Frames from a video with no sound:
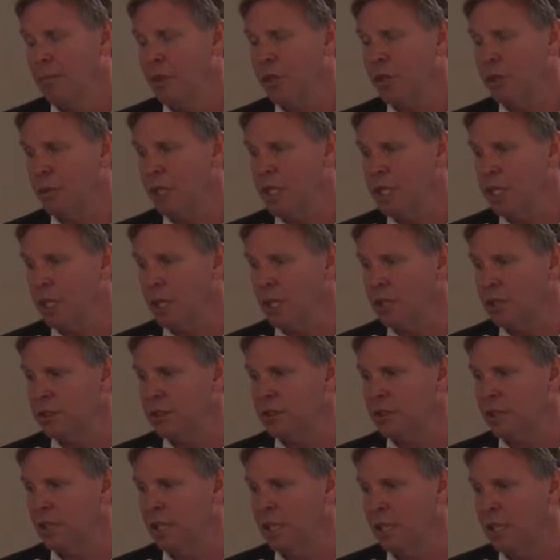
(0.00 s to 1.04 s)
The
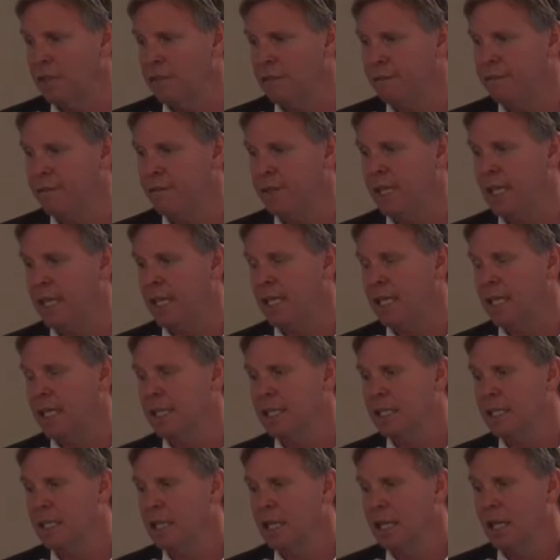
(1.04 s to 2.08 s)
results of
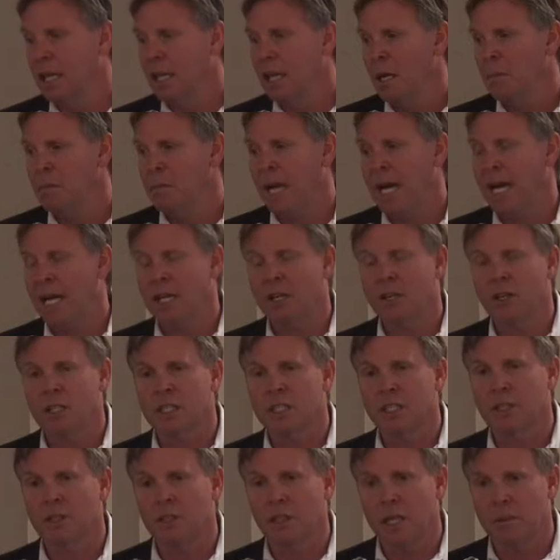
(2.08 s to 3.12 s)
hepatic
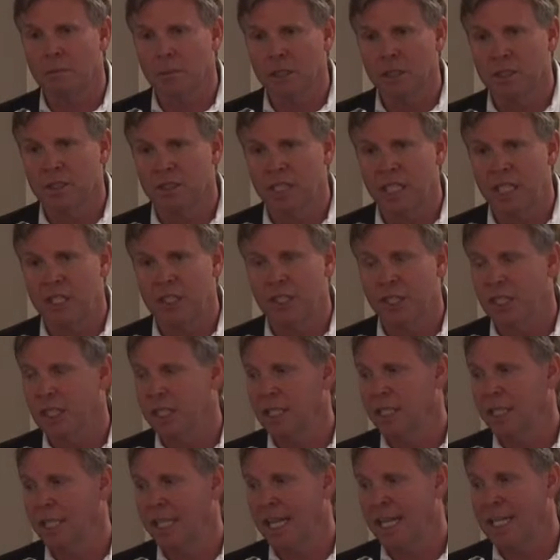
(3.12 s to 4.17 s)
arterial embolization
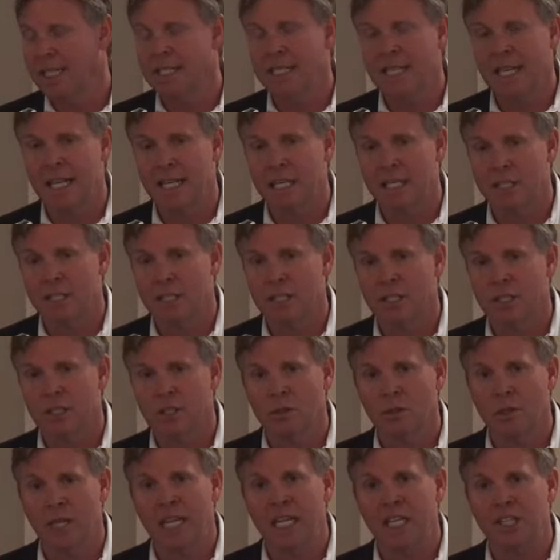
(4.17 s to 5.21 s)
and TACE.
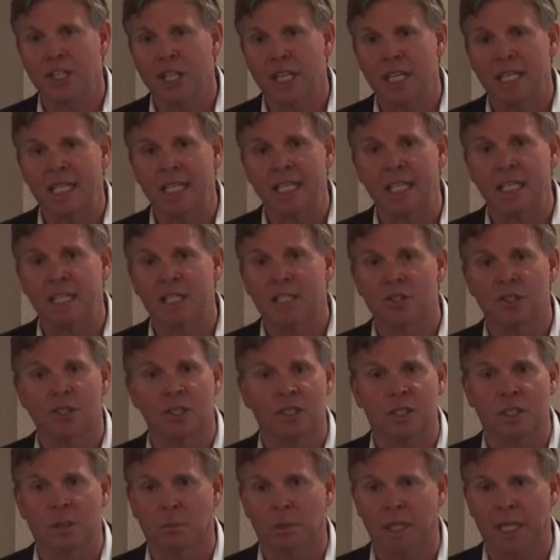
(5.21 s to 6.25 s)
So HAE is
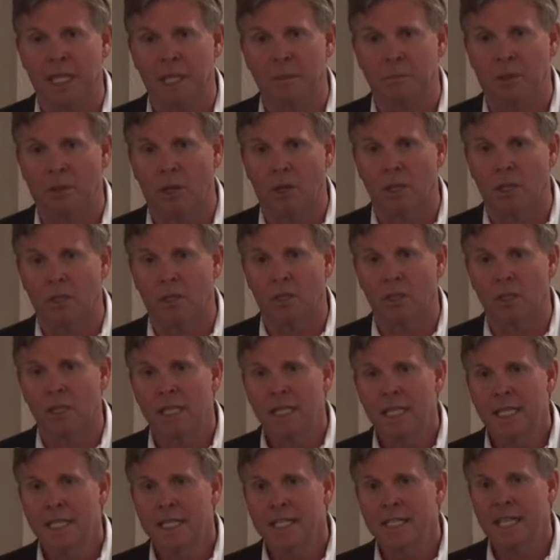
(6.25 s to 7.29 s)
just a bland particle.
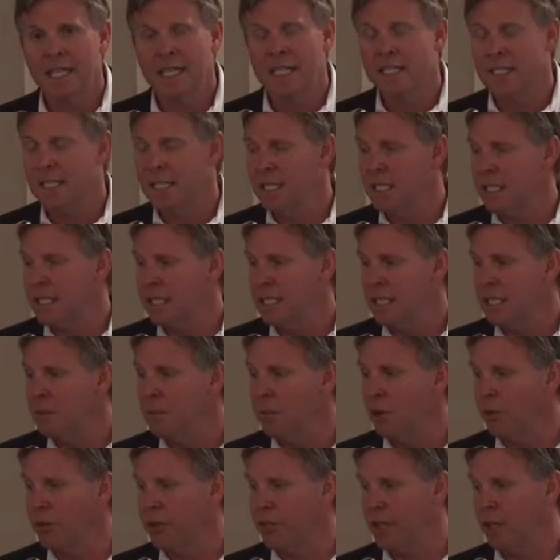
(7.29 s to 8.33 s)
TACE is a
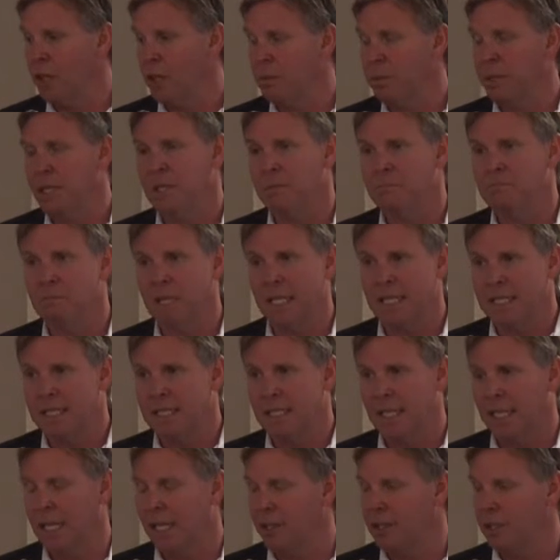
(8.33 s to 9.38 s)
chemotherapy mixed
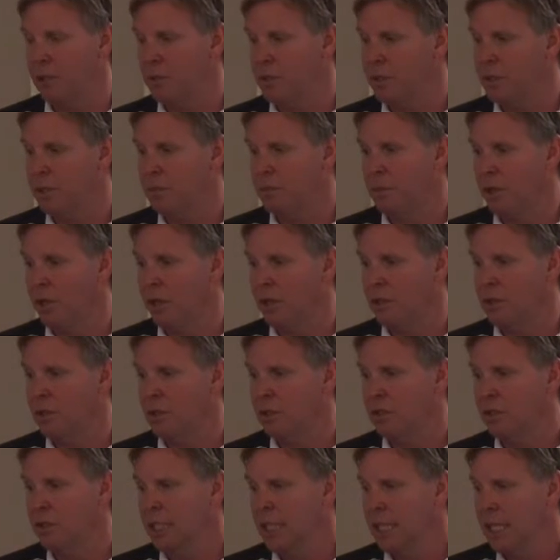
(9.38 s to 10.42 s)
together with the
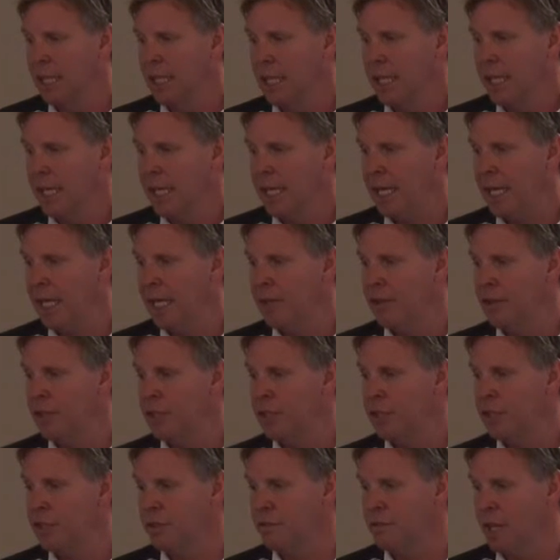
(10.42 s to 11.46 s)
particles. And
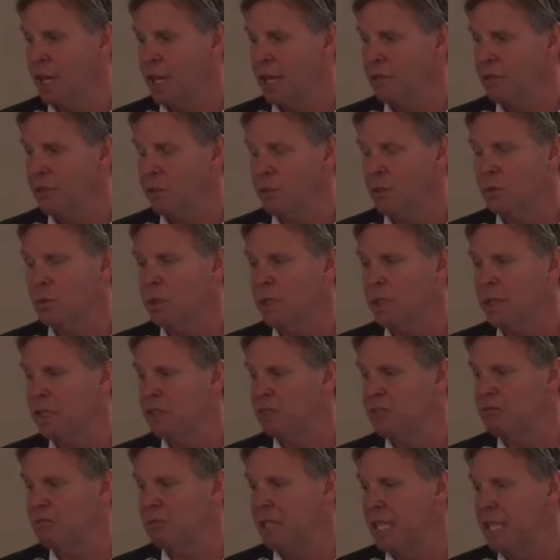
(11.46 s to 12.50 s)
the survival
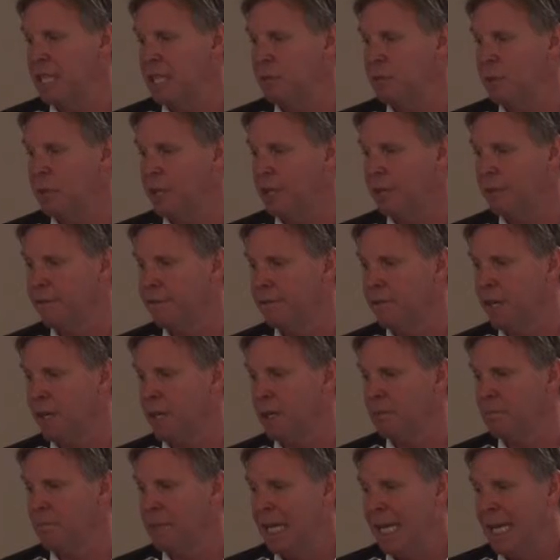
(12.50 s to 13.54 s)
was anywhere
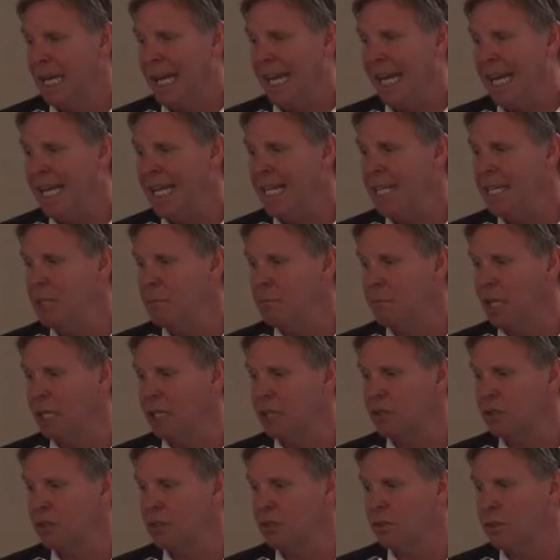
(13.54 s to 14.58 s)
from 80
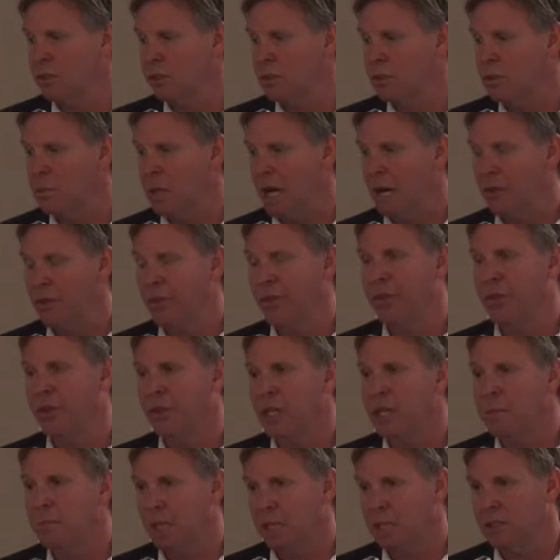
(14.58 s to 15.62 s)
months to about
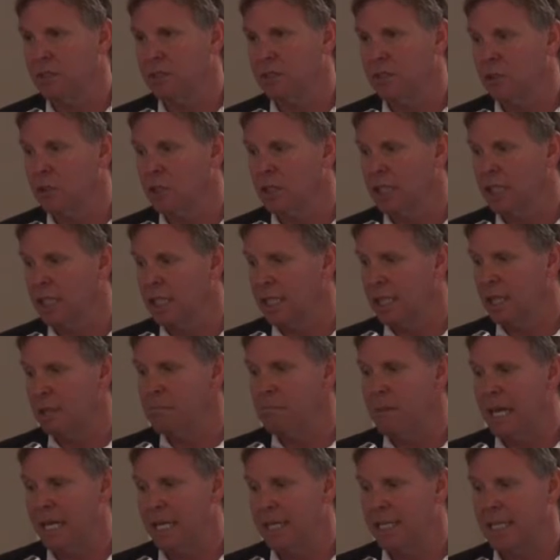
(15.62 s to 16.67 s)
30 months, looking at a
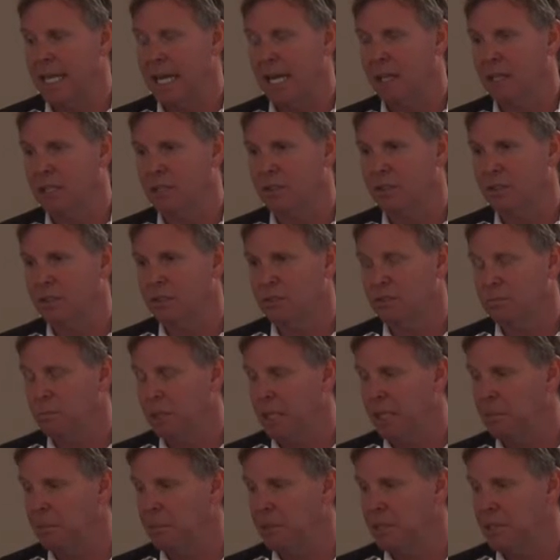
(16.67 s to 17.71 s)
meta-analysis of
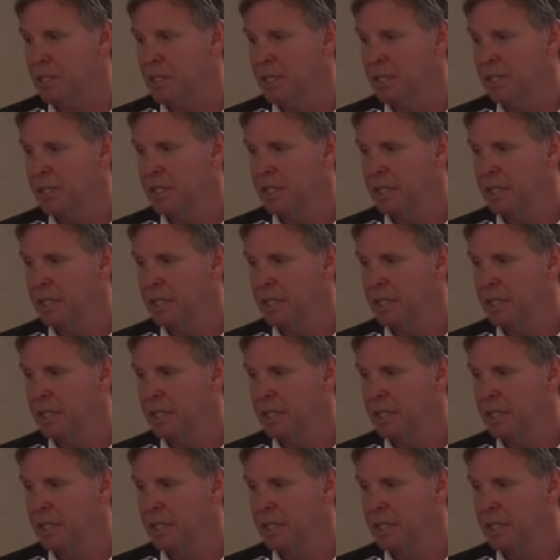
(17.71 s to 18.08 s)
papers.